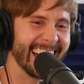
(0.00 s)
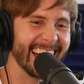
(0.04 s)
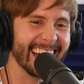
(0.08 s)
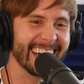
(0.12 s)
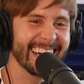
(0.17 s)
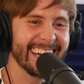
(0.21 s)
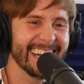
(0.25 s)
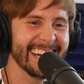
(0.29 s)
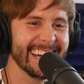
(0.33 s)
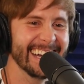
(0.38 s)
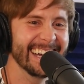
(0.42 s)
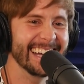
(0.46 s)

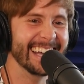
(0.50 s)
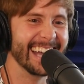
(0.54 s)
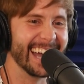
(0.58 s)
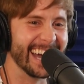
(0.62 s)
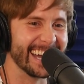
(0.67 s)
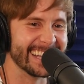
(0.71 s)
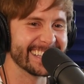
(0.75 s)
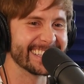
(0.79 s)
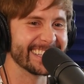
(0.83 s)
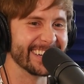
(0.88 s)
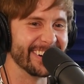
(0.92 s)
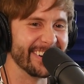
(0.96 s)
yeah,
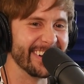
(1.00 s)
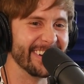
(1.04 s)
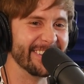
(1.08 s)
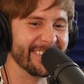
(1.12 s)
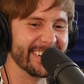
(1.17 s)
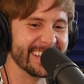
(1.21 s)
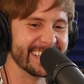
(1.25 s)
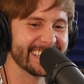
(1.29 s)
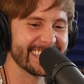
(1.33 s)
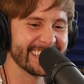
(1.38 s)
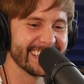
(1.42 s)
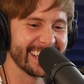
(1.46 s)
yeah. So it
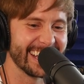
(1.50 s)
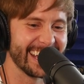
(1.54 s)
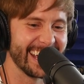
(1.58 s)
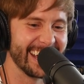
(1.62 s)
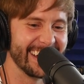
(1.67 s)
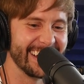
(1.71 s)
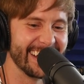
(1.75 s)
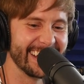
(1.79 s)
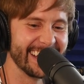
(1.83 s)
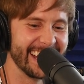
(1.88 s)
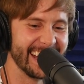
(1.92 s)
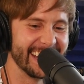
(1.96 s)
was. Oh
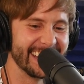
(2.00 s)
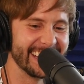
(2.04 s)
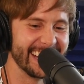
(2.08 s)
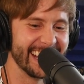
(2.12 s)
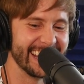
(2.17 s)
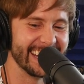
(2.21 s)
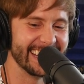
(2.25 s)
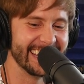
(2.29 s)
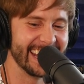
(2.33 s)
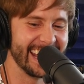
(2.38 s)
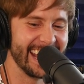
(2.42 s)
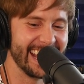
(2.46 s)
man. It, it,
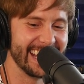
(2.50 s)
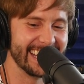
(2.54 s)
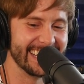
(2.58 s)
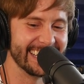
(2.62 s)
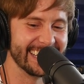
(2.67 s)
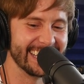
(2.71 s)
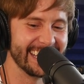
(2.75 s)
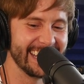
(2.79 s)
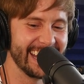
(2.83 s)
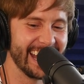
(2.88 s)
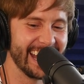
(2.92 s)
it and